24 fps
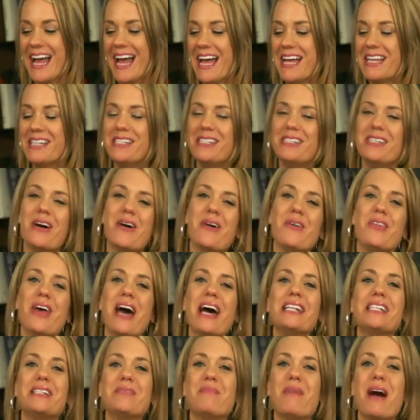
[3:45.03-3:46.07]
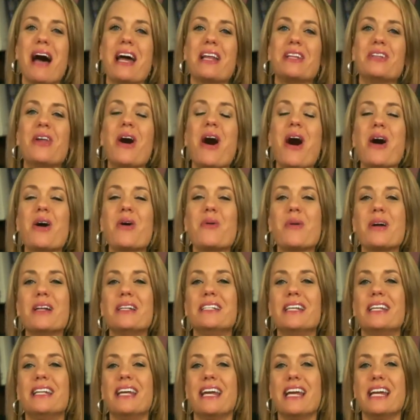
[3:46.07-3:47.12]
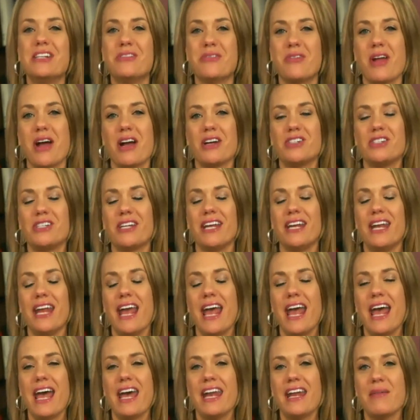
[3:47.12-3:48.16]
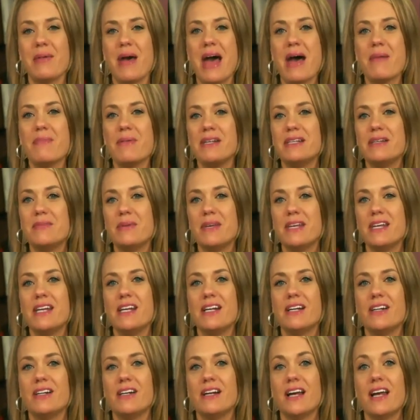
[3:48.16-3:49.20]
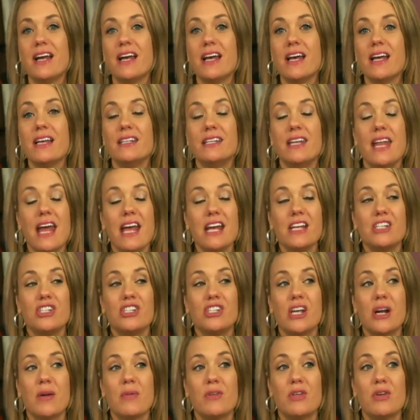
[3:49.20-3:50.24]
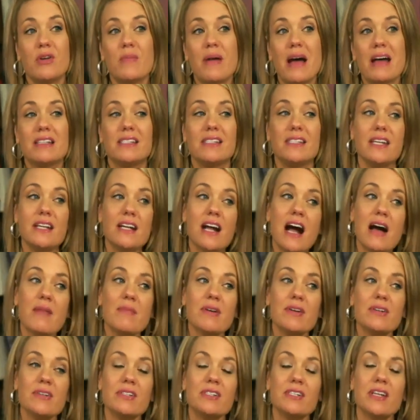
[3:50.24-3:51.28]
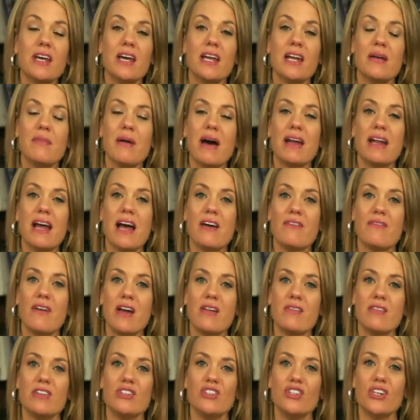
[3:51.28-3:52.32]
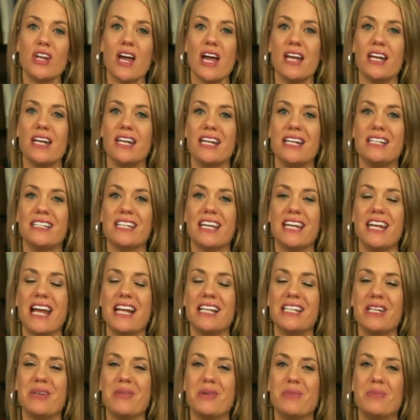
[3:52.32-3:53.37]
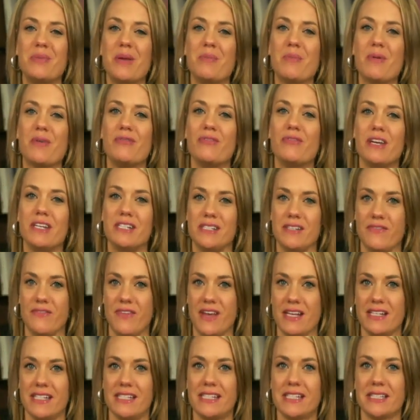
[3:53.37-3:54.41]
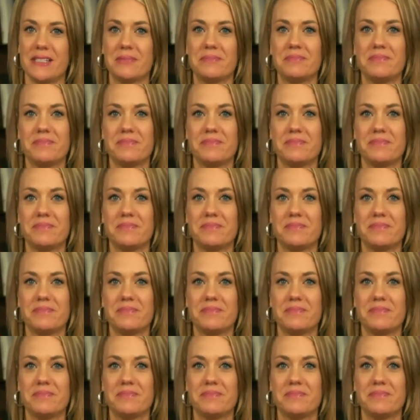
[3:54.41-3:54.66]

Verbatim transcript: So that's my long-winded introduction, and I'm happy to be here today to share with you about See-Commerce and about how Veterans United is connecting with people face-to-face.